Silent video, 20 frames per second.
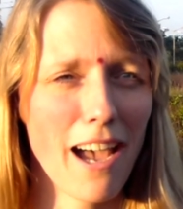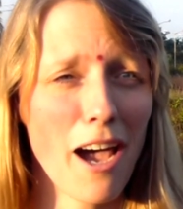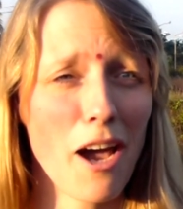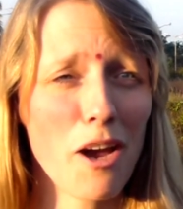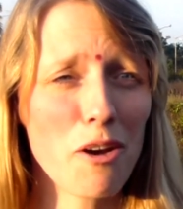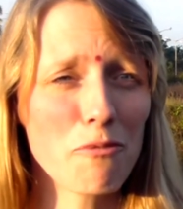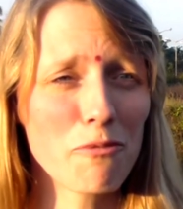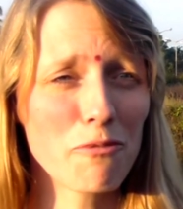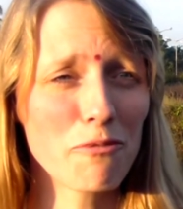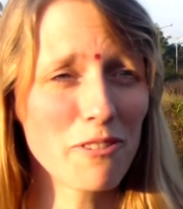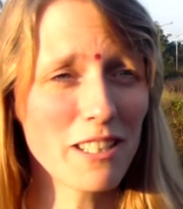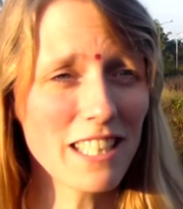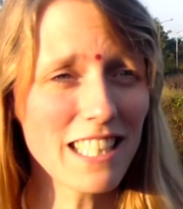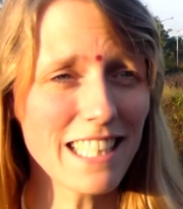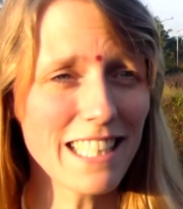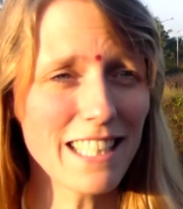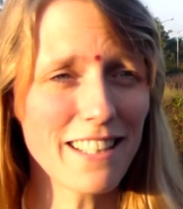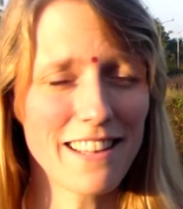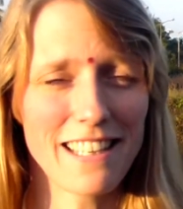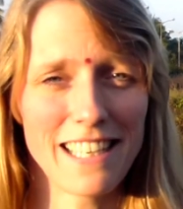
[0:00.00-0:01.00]
I
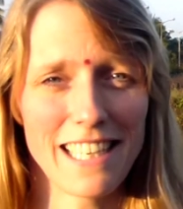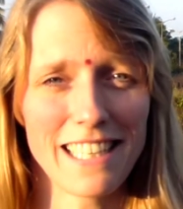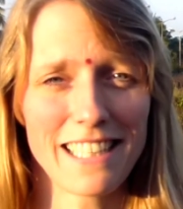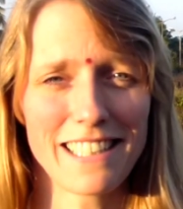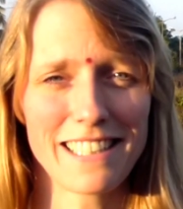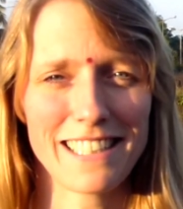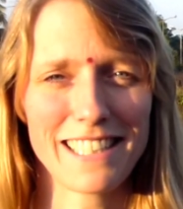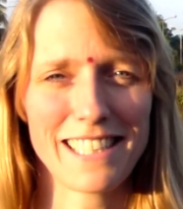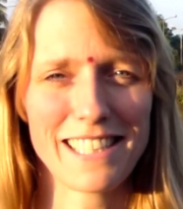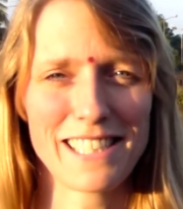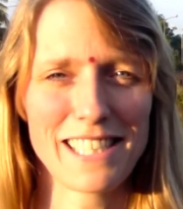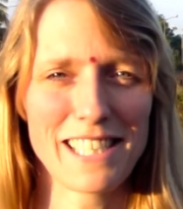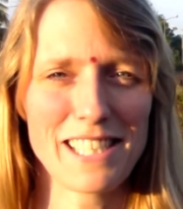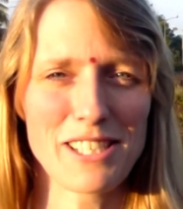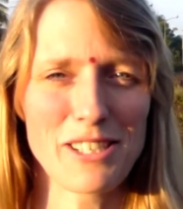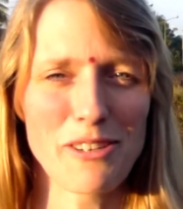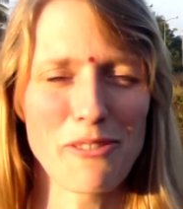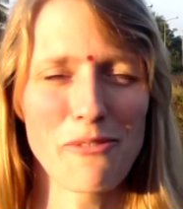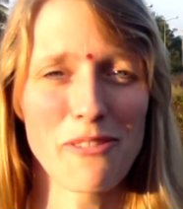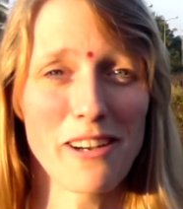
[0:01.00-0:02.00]
really think this
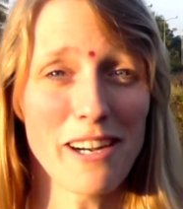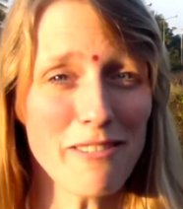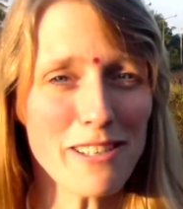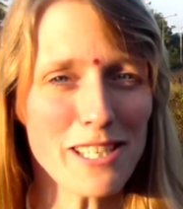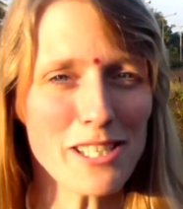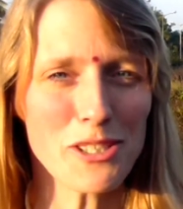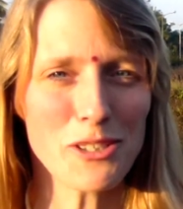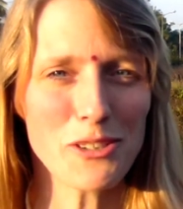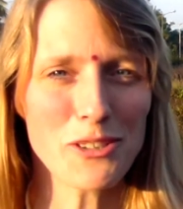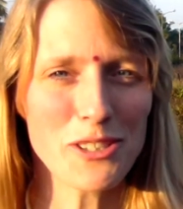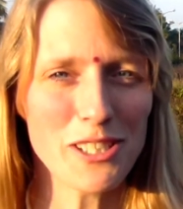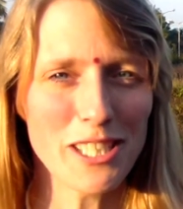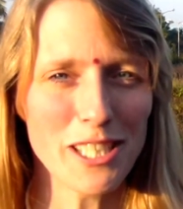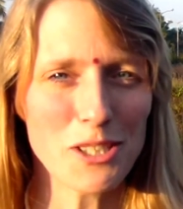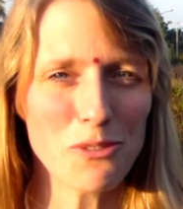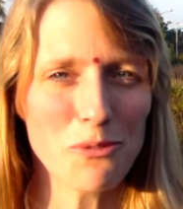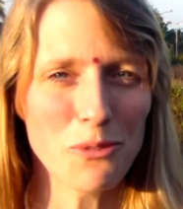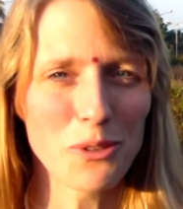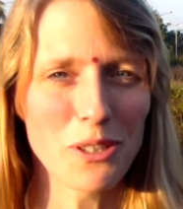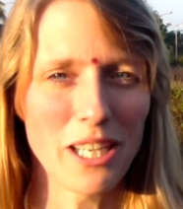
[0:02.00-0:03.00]
is a very
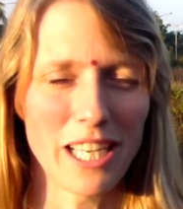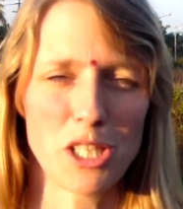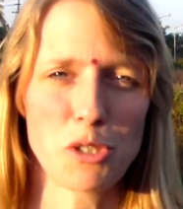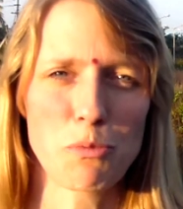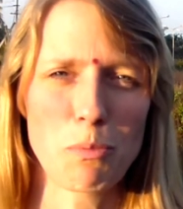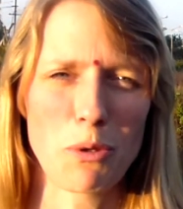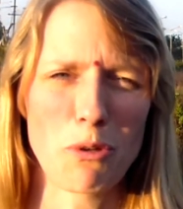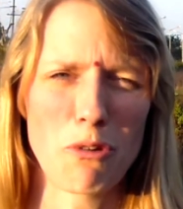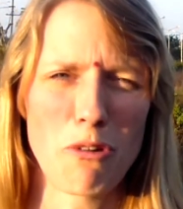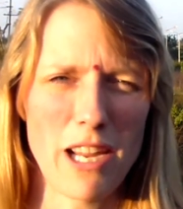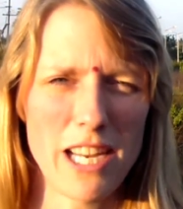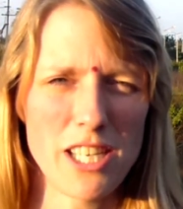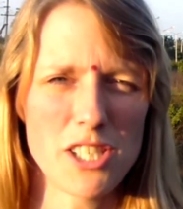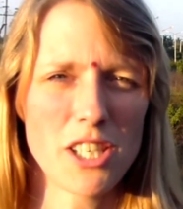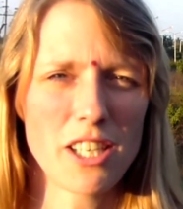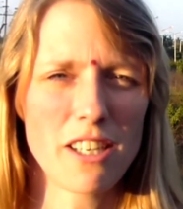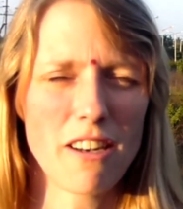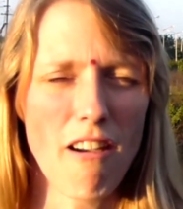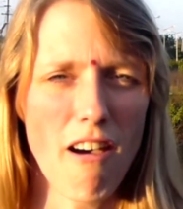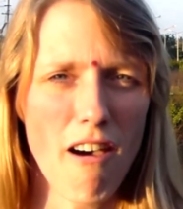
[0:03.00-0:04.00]
successful
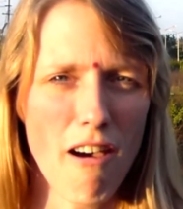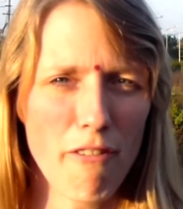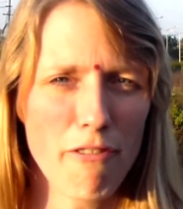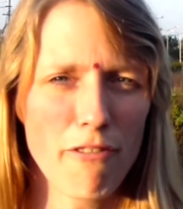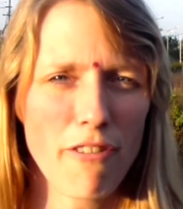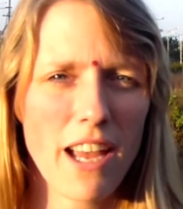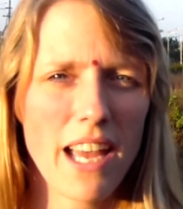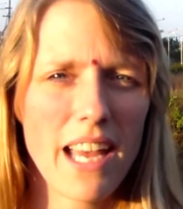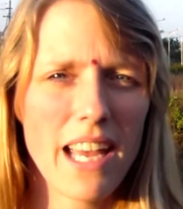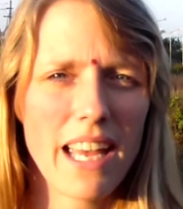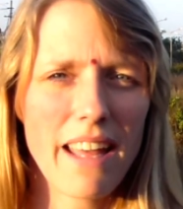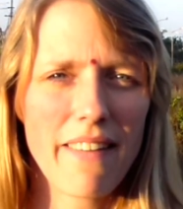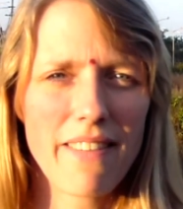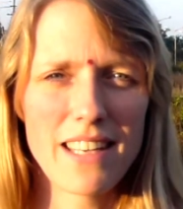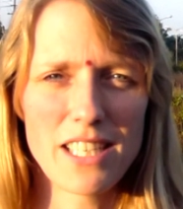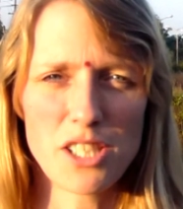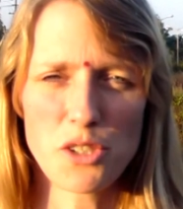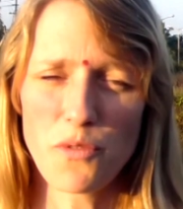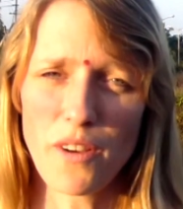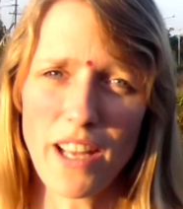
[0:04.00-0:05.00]
exploration of
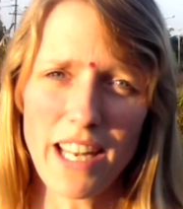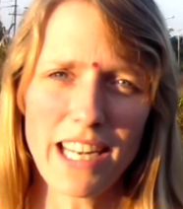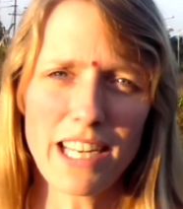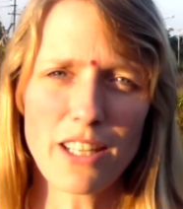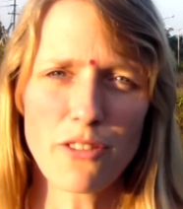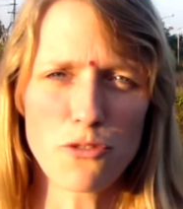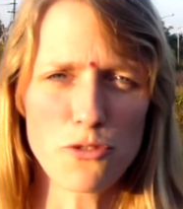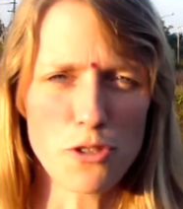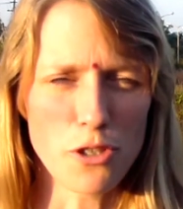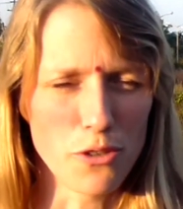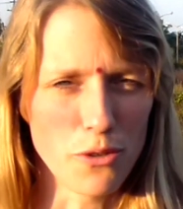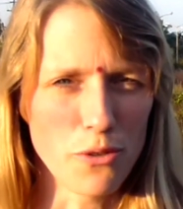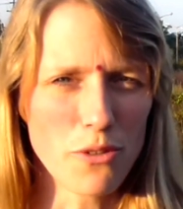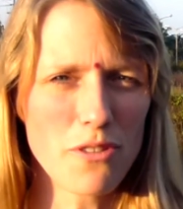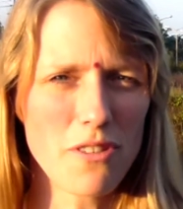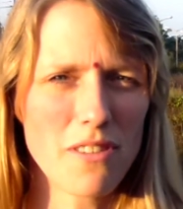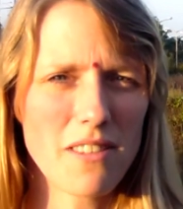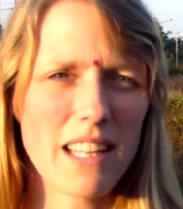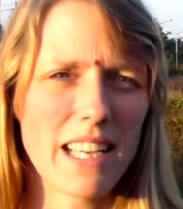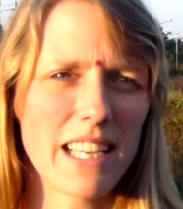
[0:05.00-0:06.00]
this Vedic
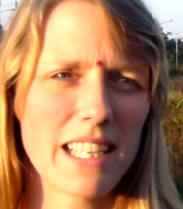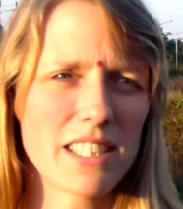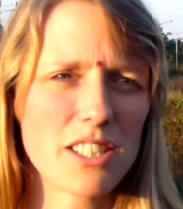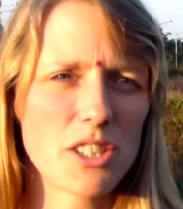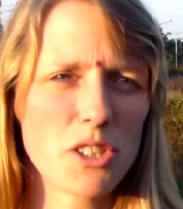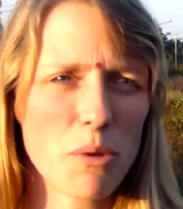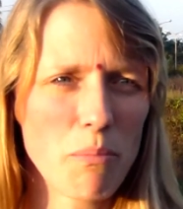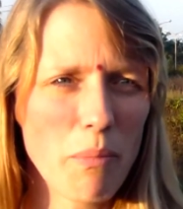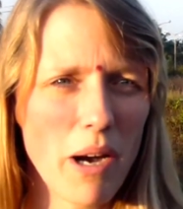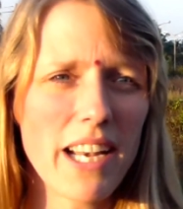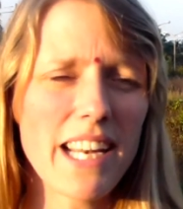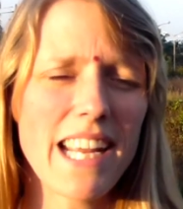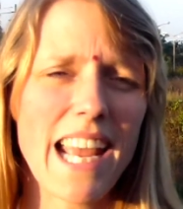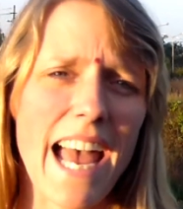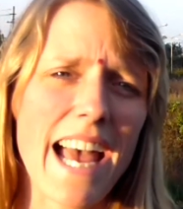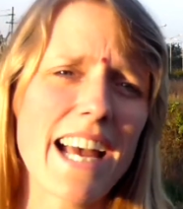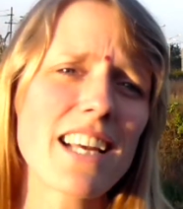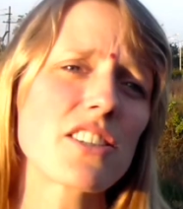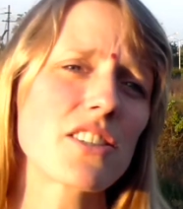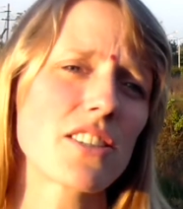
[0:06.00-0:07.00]
truth that your body
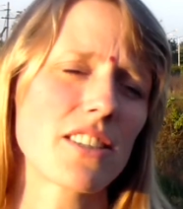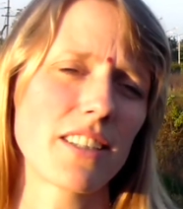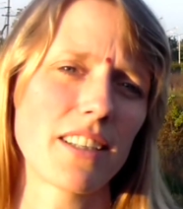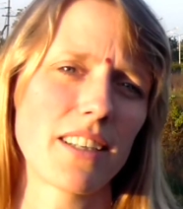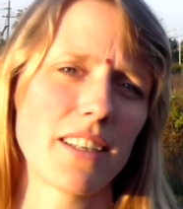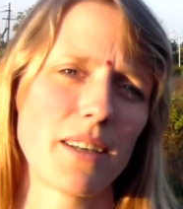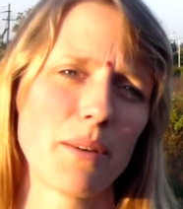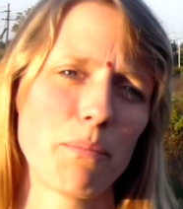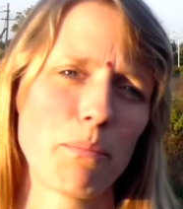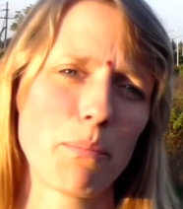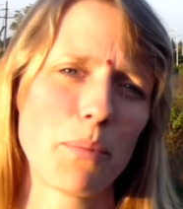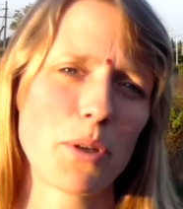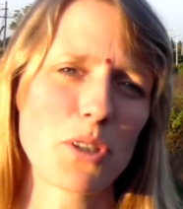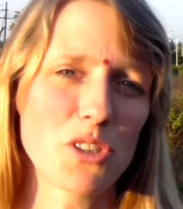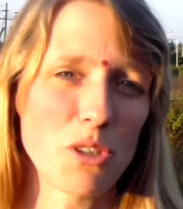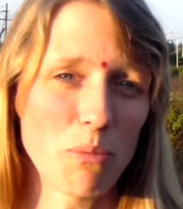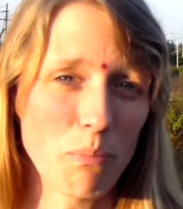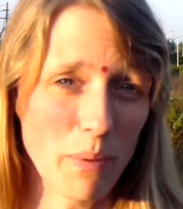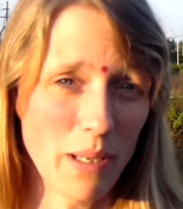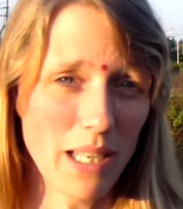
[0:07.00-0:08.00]
has the
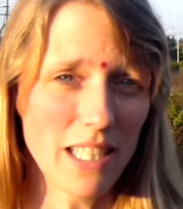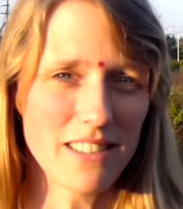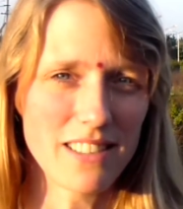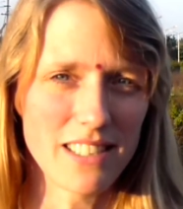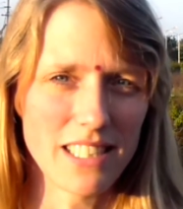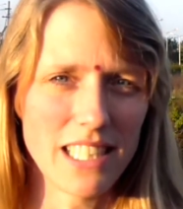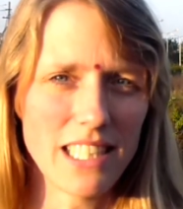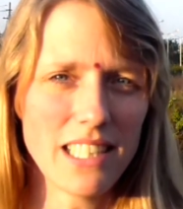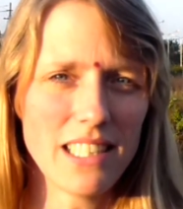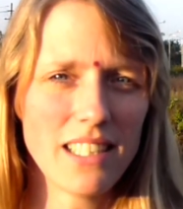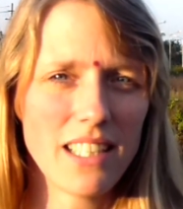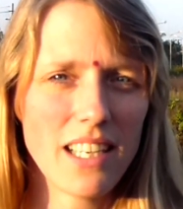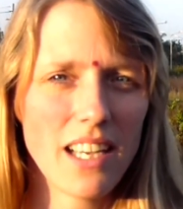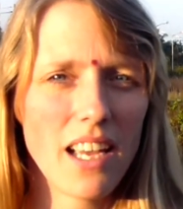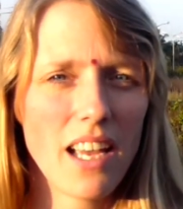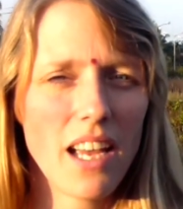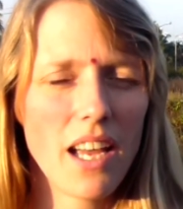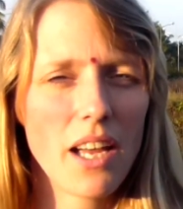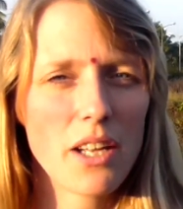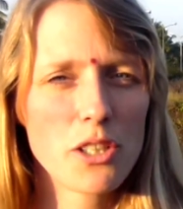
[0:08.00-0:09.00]
possibility
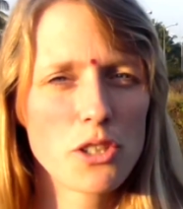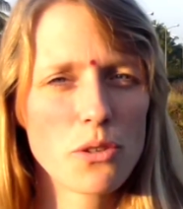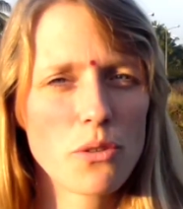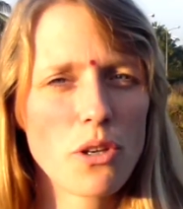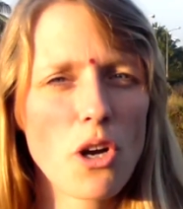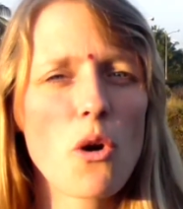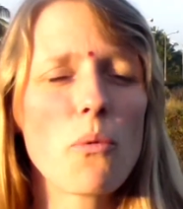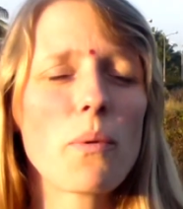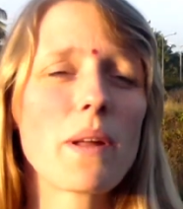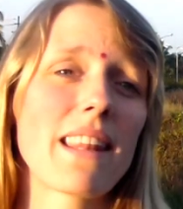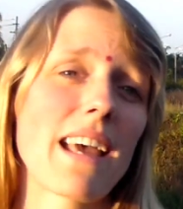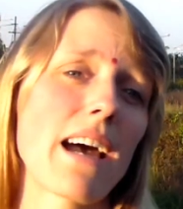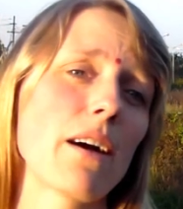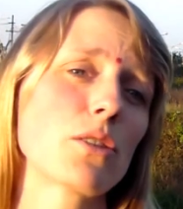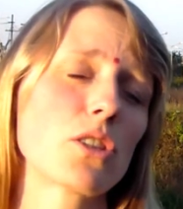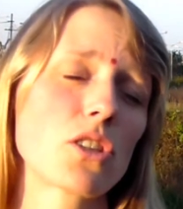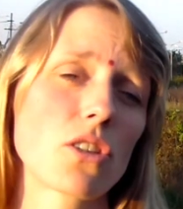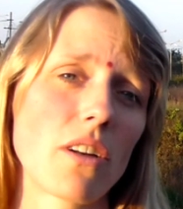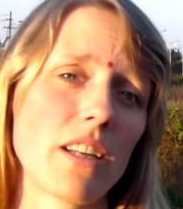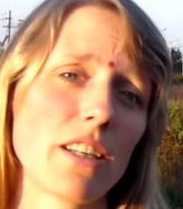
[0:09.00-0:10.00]
to go
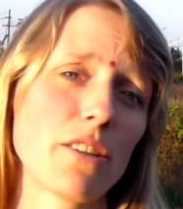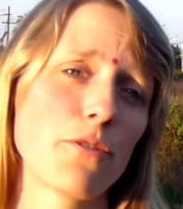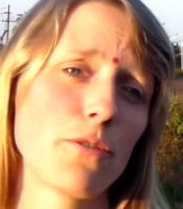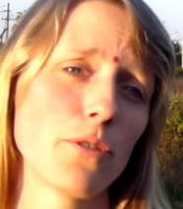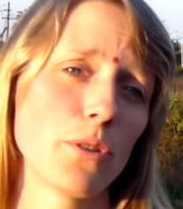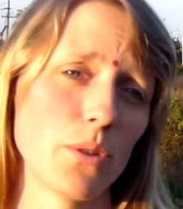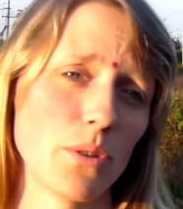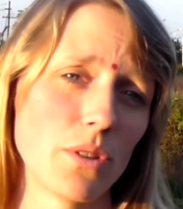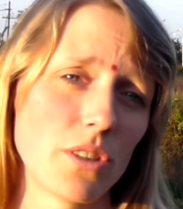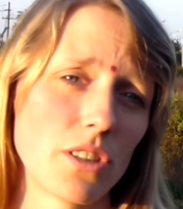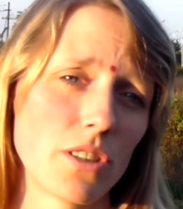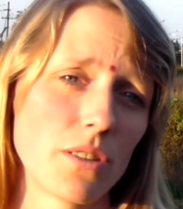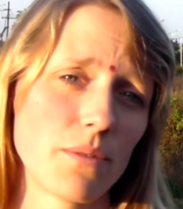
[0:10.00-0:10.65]
without solid food.